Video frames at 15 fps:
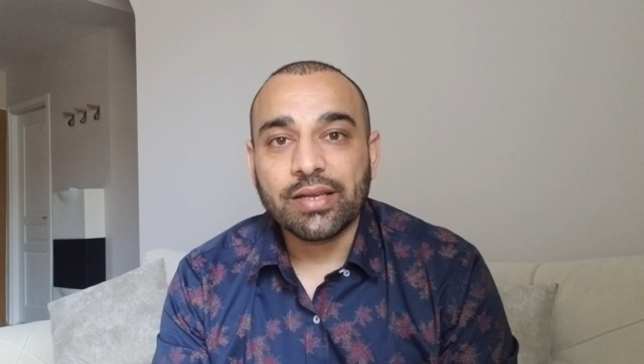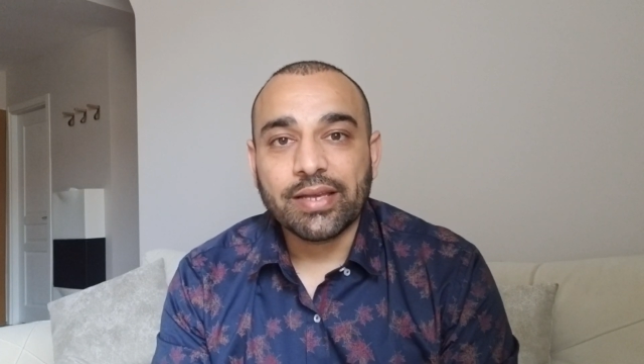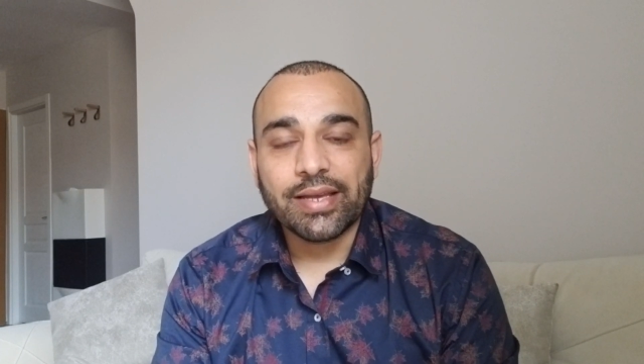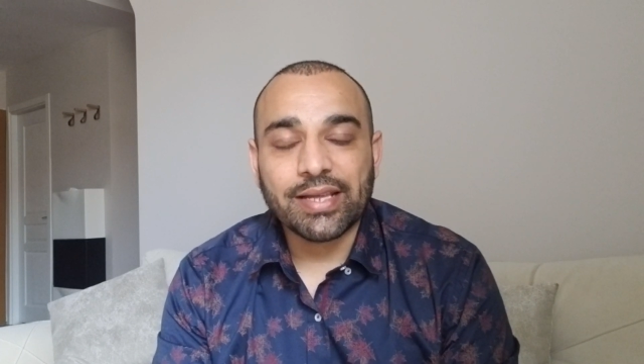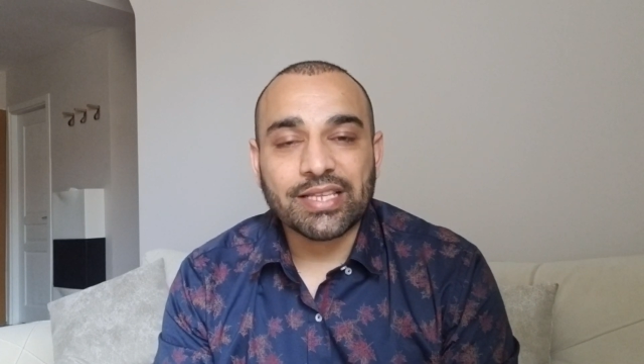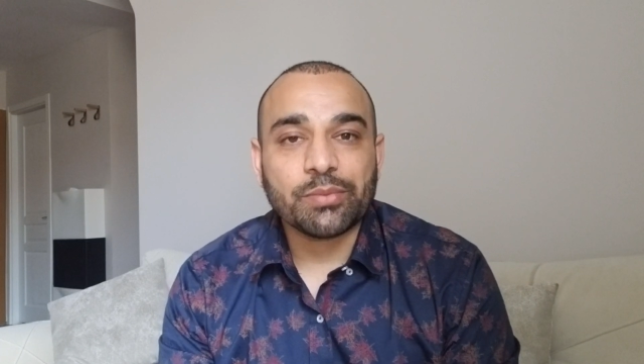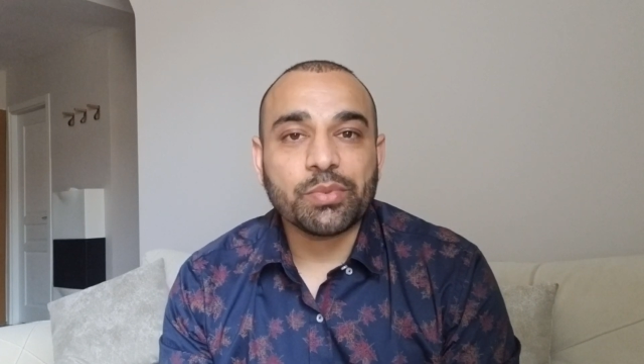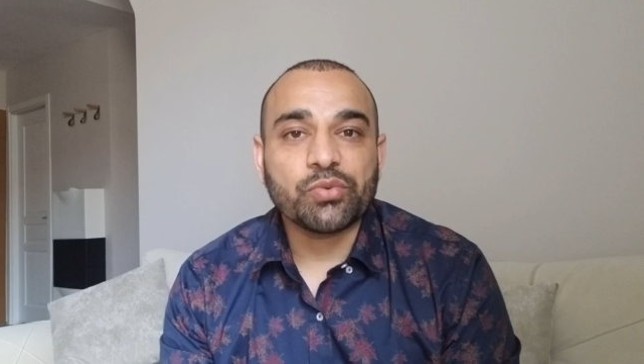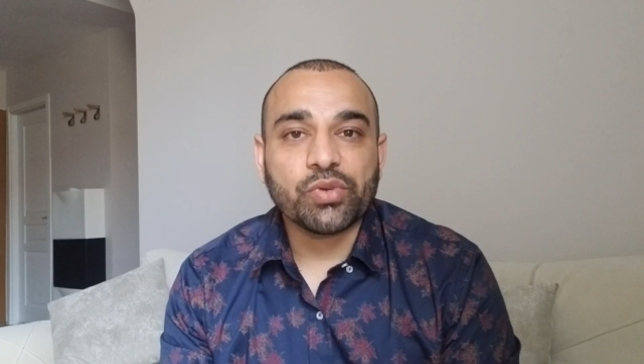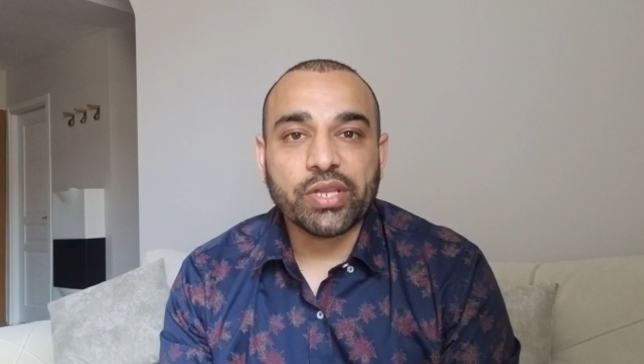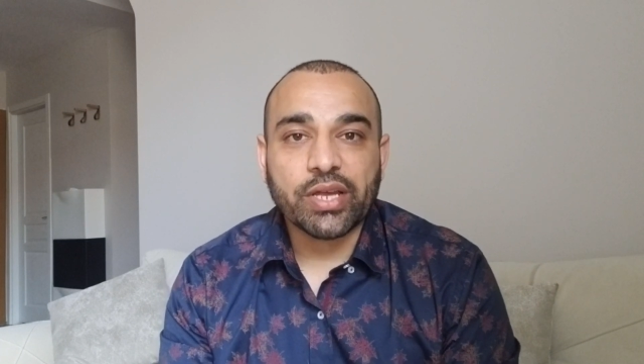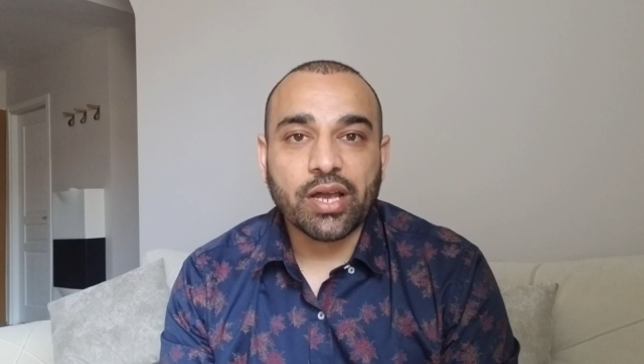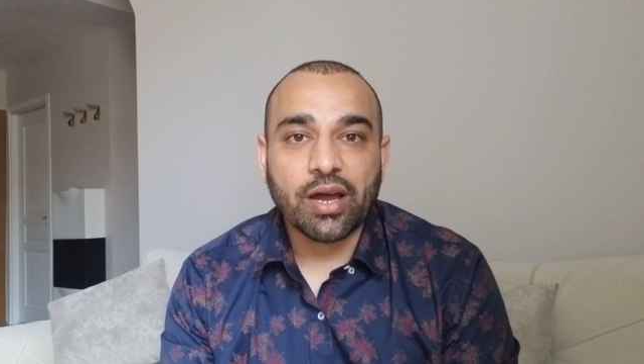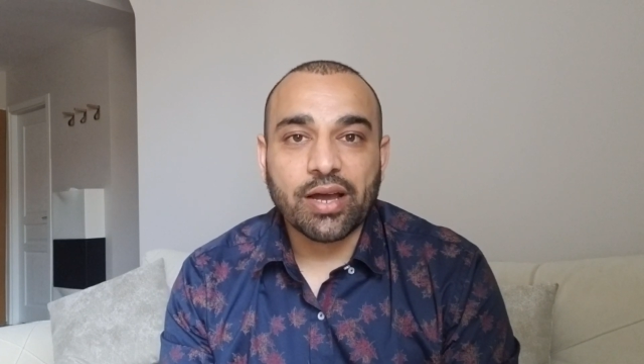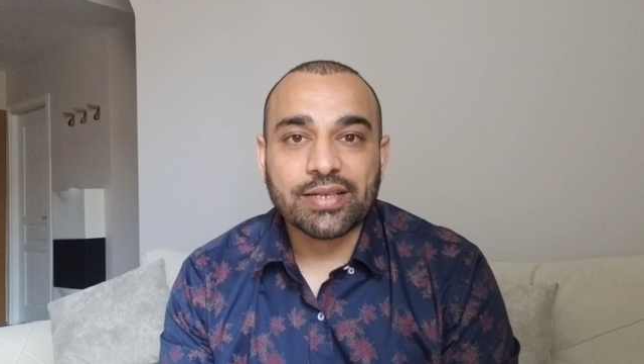it can be really
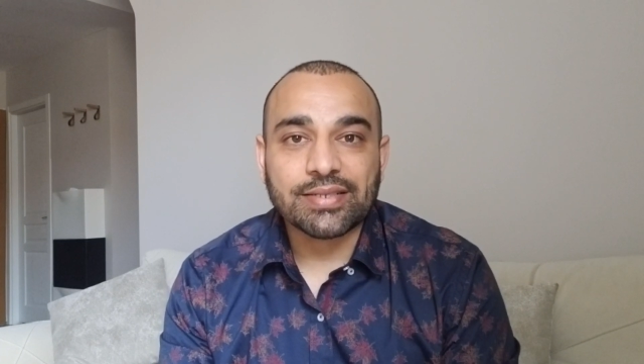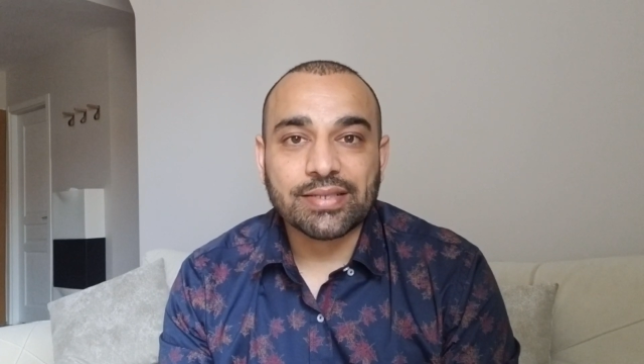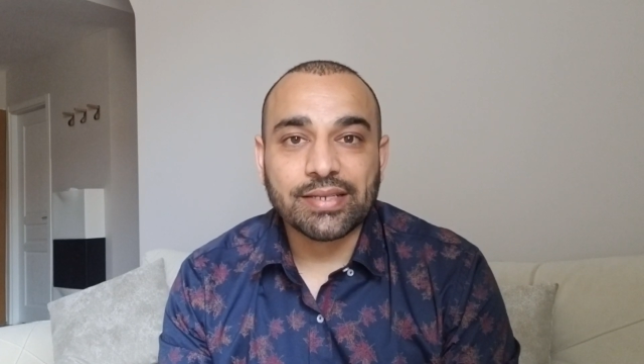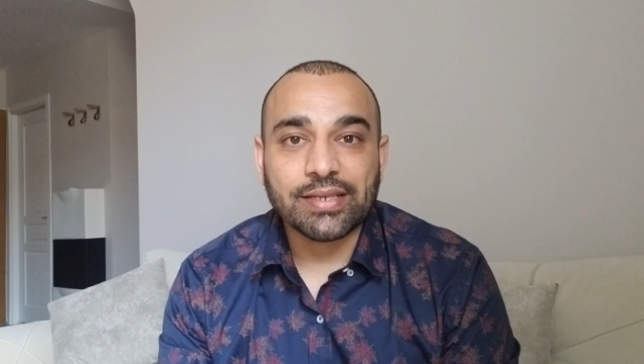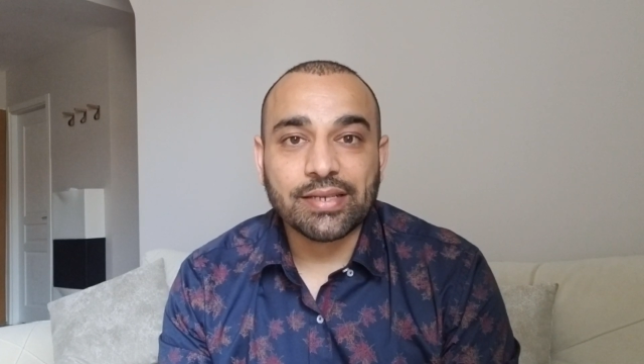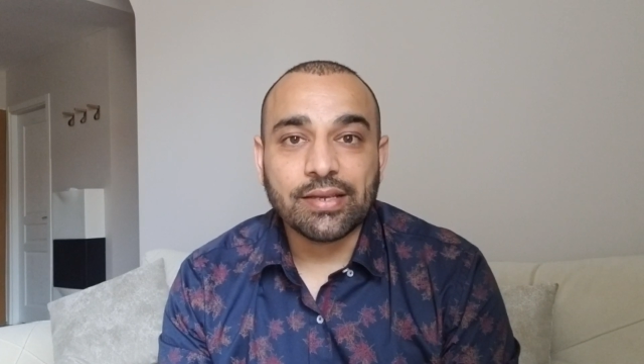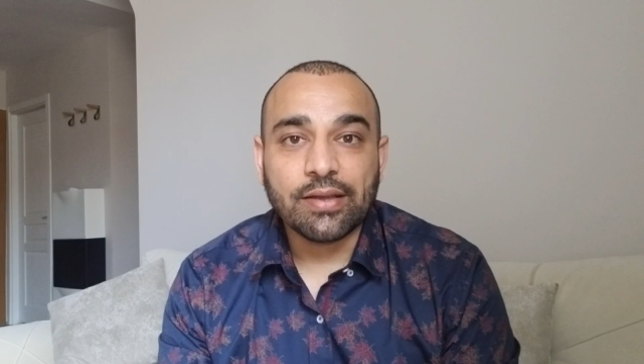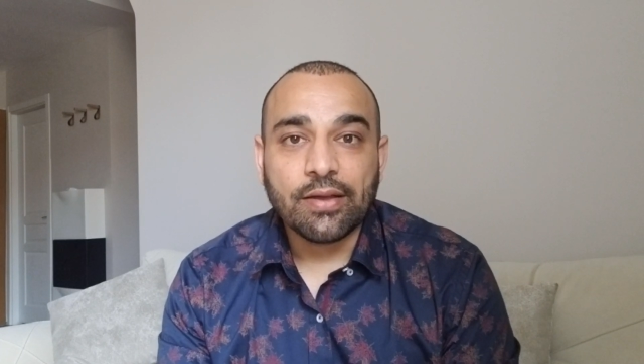costly.